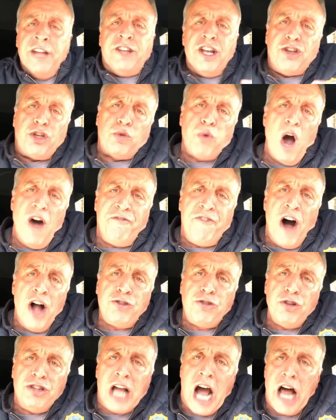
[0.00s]
This
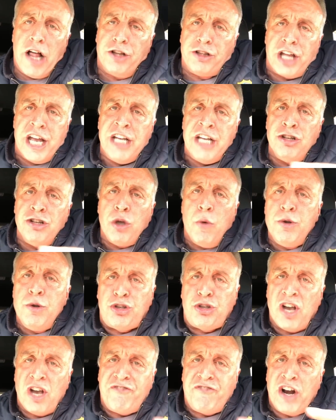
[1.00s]
$1,200 thing isn't doing
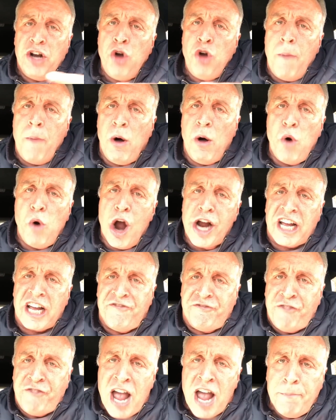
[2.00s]
shit for the normal working
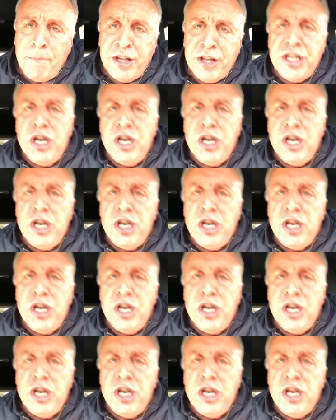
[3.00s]
family.